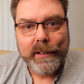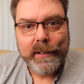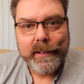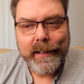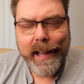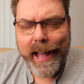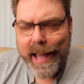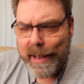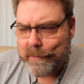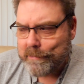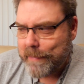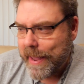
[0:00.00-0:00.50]

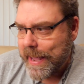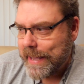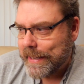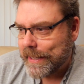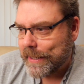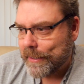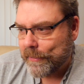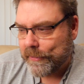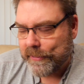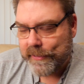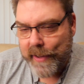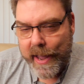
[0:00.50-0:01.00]
Not make
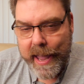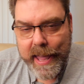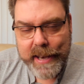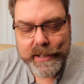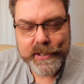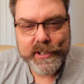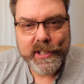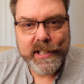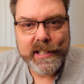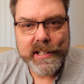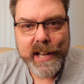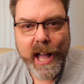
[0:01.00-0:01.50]
it a
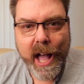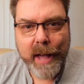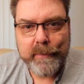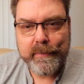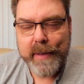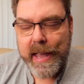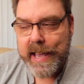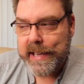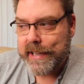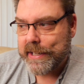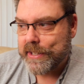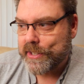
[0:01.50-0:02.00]
fantasy, not
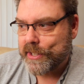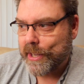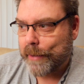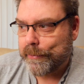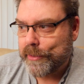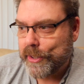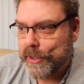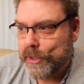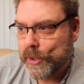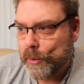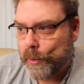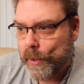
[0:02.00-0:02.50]
make it
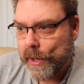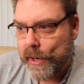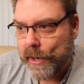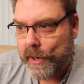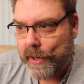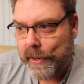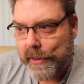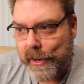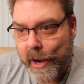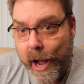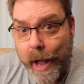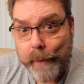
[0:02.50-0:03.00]
something to
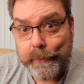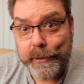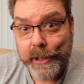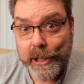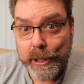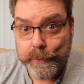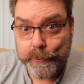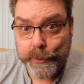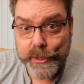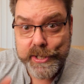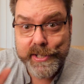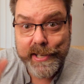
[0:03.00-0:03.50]
where you know, I'm going
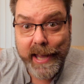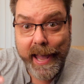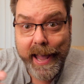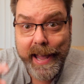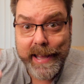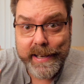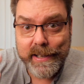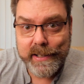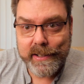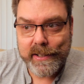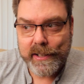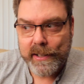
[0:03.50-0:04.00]
to
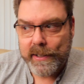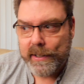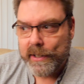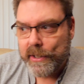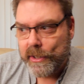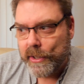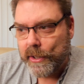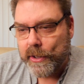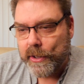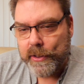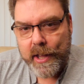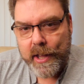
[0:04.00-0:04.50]
pretend
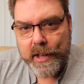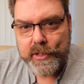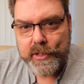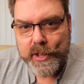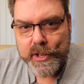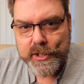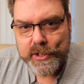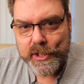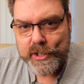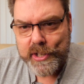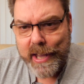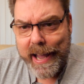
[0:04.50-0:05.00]
that
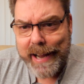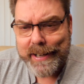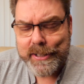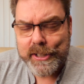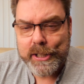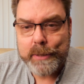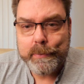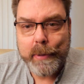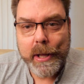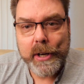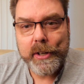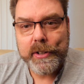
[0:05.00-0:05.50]
this is
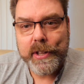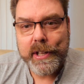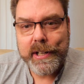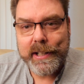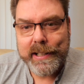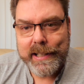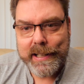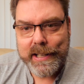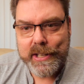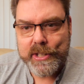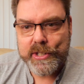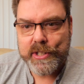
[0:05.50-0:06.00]
actually better than
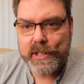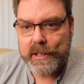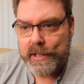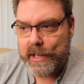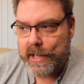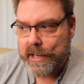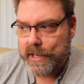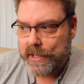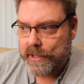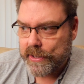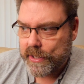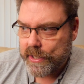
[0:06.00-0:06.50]
it is and,
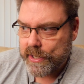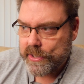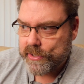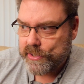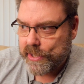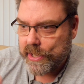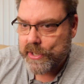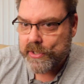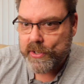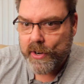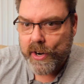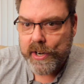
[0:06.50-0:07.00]
and these
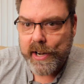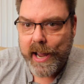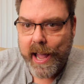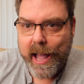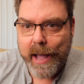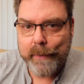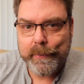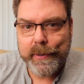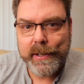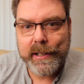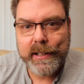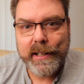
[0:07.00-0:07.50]
things aren't
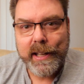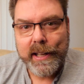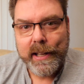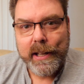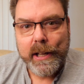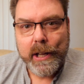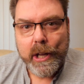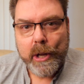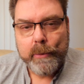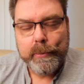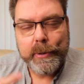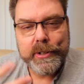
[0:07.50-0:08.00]
happening,
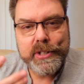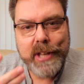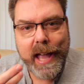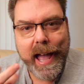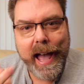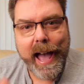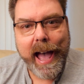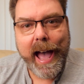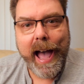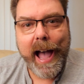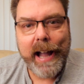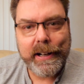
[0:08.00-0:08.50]
but to
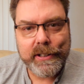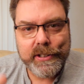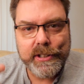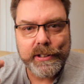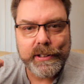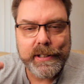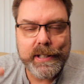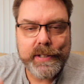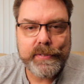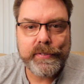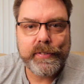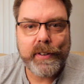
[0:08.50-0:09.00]

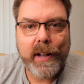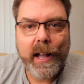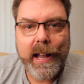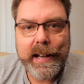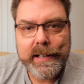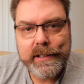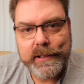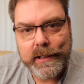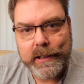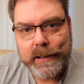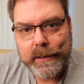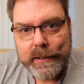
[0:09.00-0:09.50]
actually
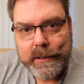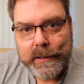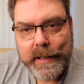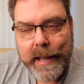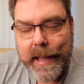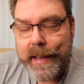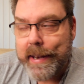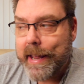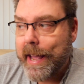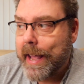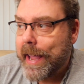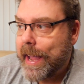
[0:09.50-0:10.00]
find it.
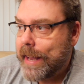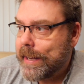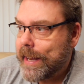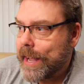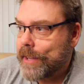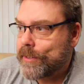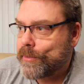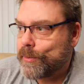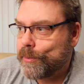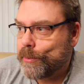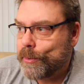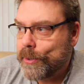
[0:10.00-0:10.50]
And that, and
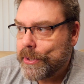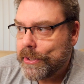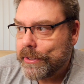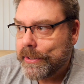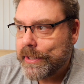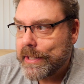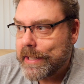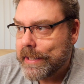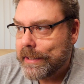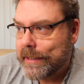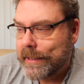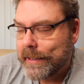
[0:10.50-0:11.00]
that's
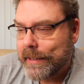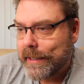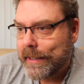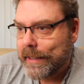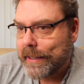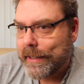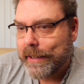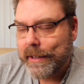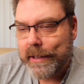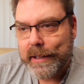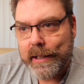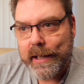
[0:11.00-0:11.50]
really
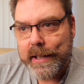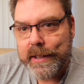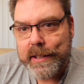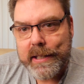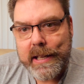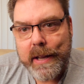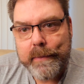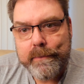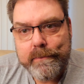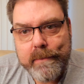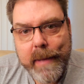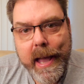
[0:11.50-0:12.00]
the,
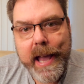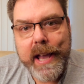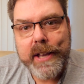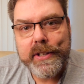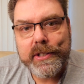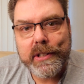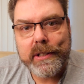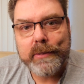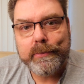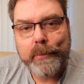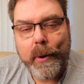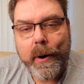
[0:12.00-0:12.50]
the
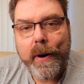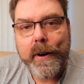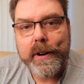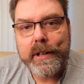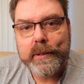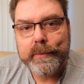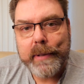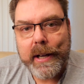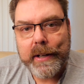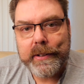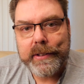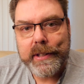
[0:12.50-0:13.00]
amazing part
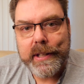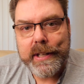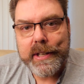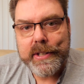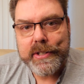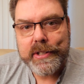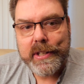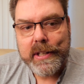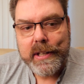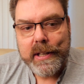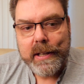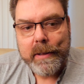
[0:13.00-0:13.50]
about
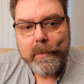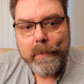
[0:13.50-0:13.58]
this